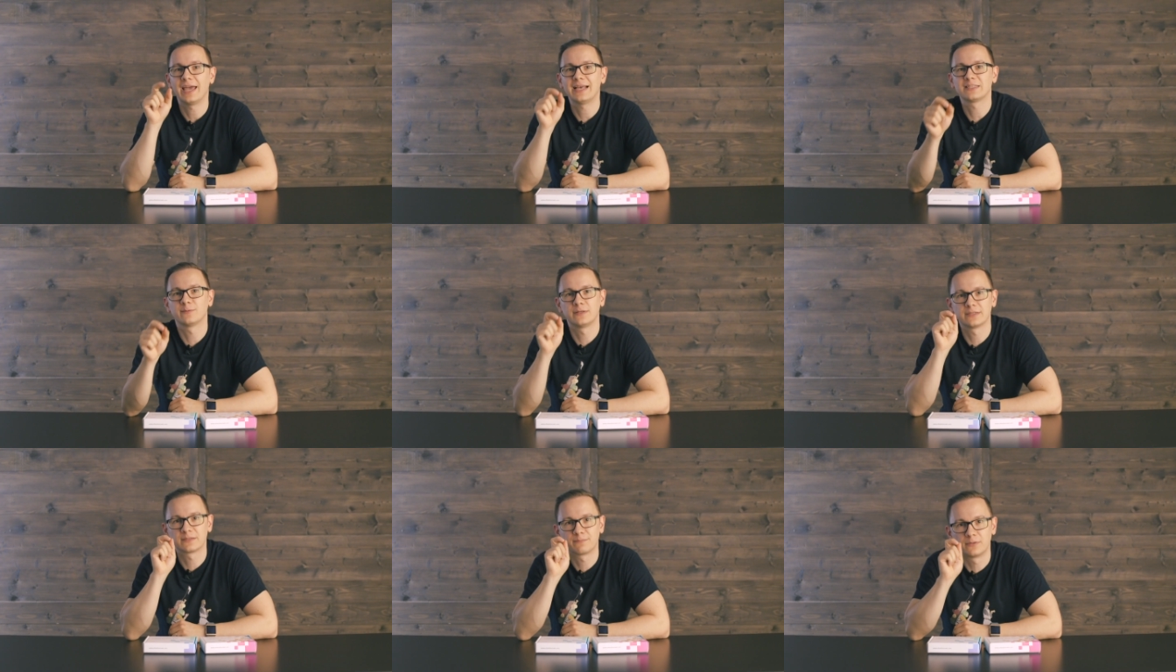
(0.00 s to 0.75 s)
as
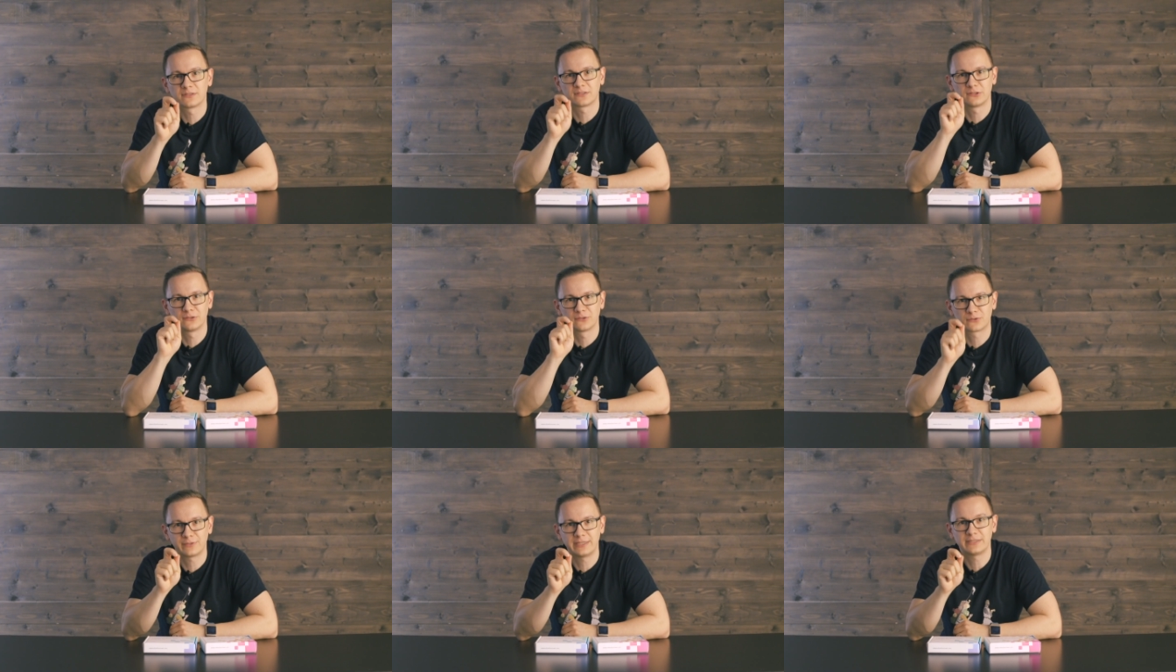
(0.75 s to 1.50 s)
well as
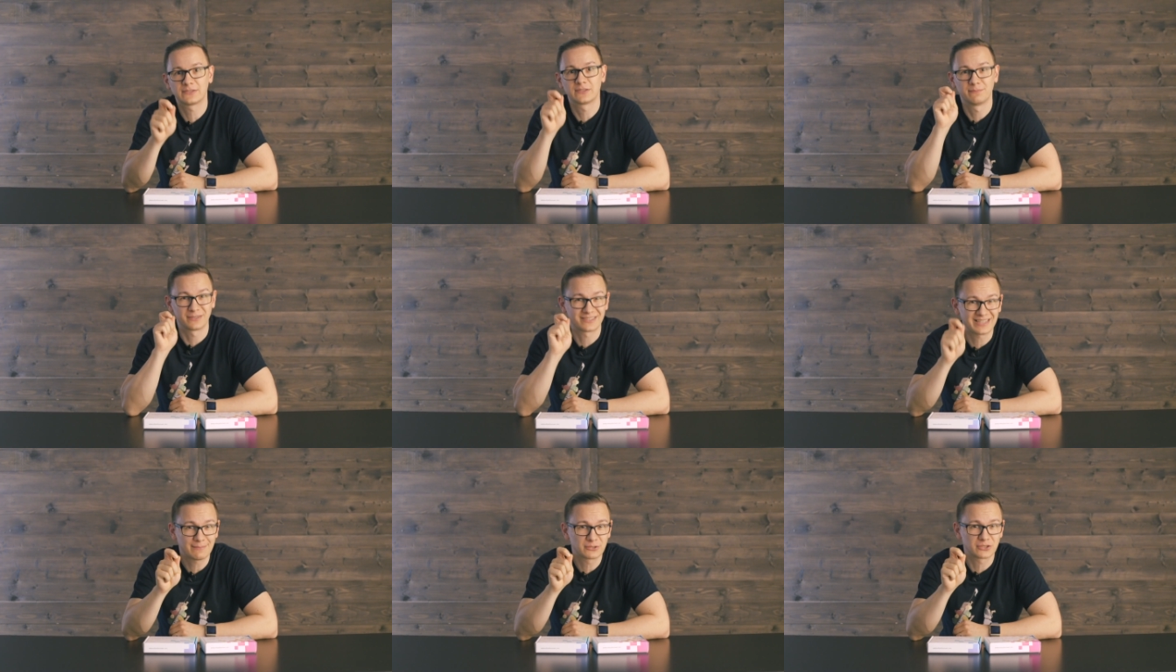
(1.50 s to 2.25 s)
personal traits,
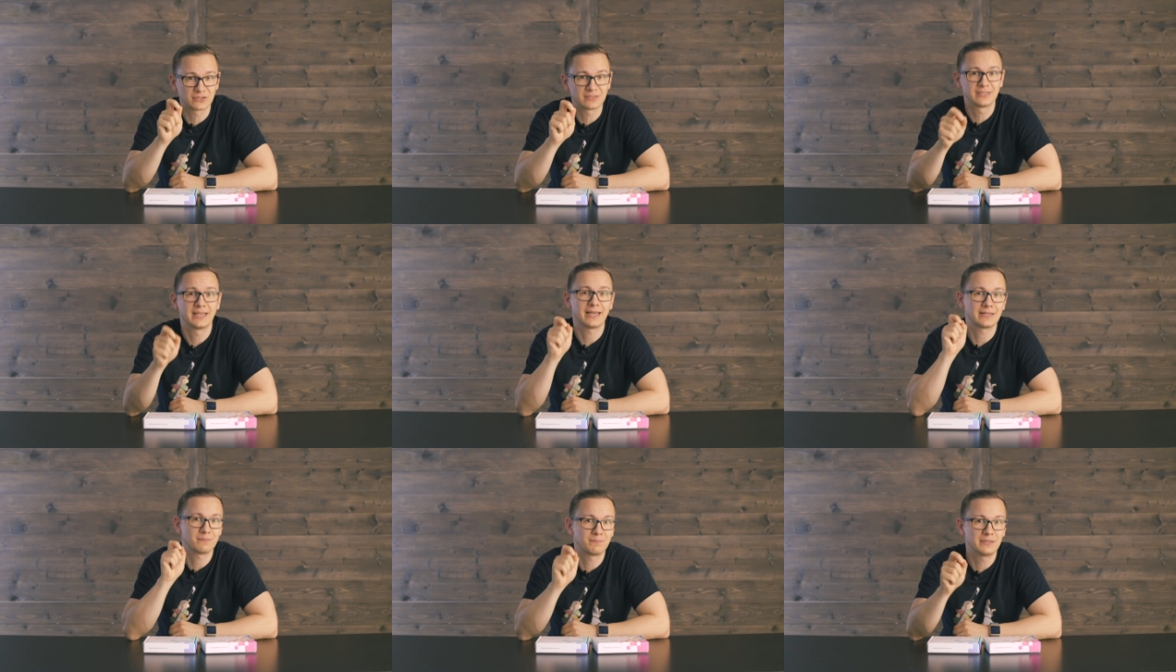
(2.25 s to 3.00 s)
perception
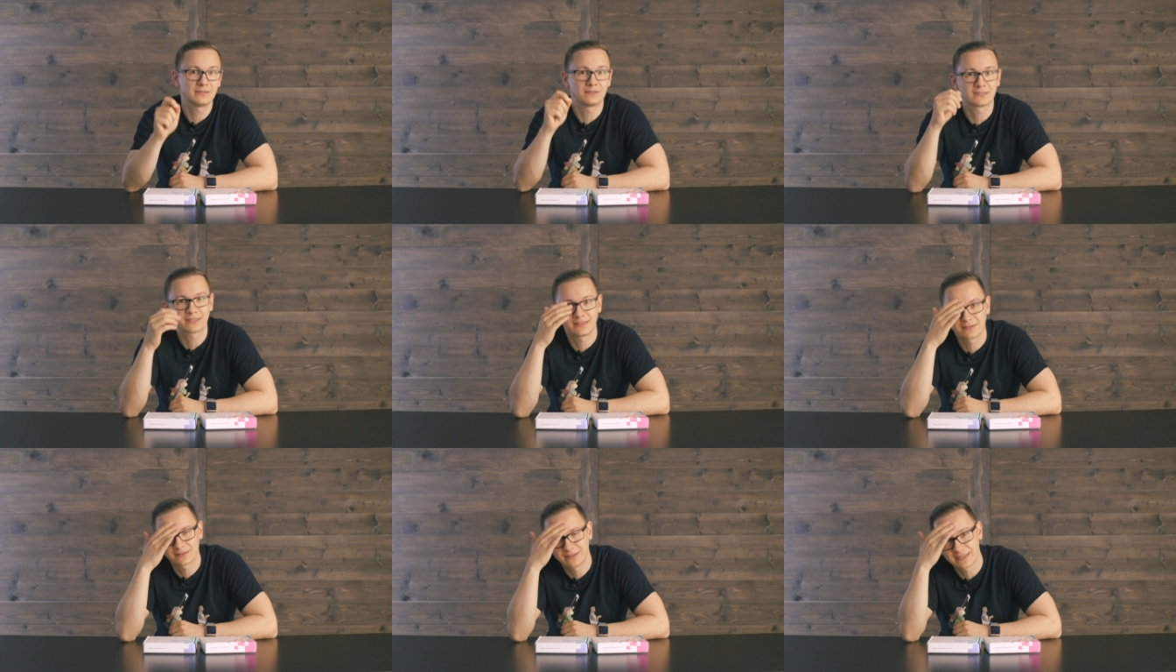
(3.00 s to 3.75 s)
and appearance
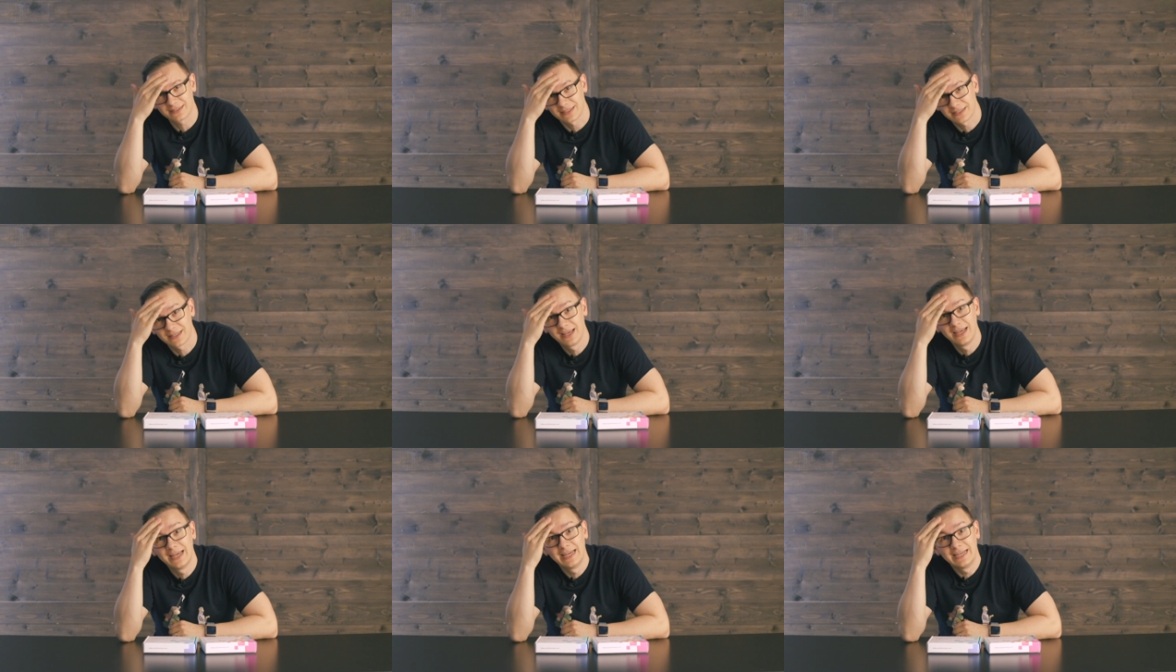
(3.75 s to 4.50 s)
characteristics.
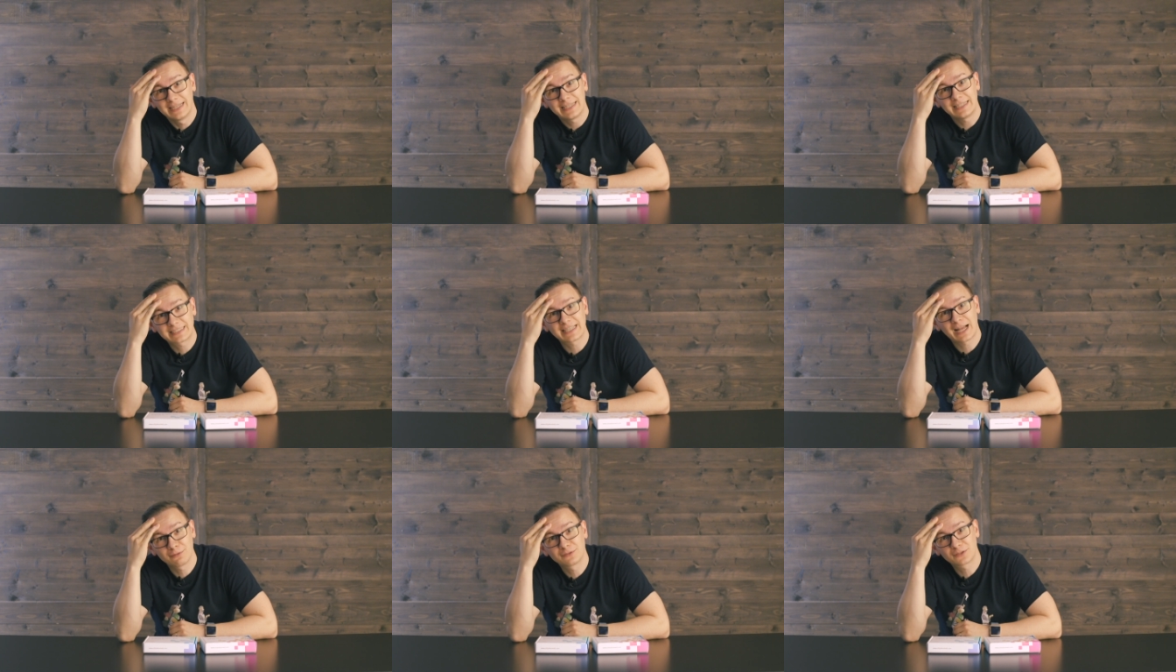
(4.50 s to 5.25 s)
It
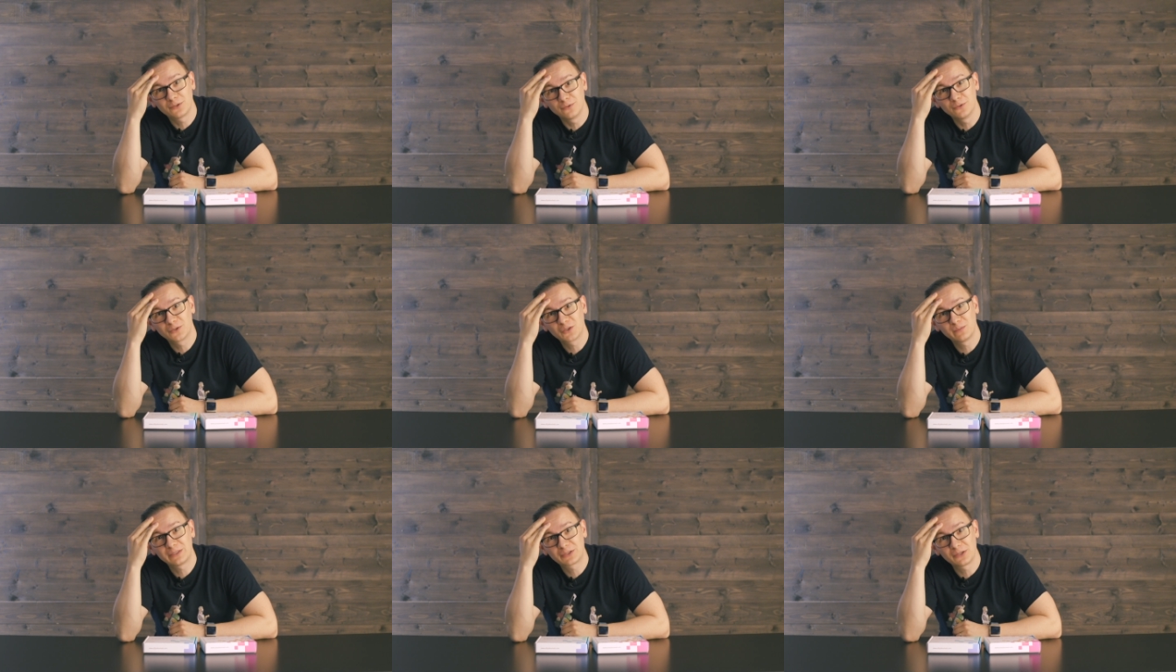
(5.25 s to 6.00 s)
sounds too good
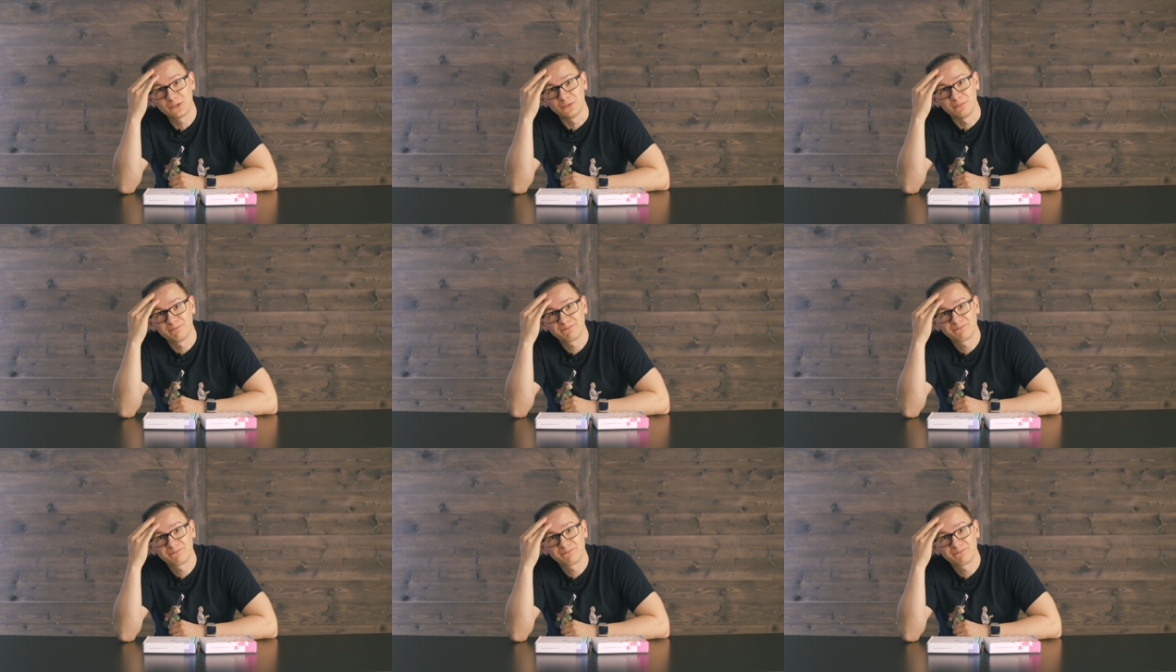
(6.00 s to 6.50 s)
to be true.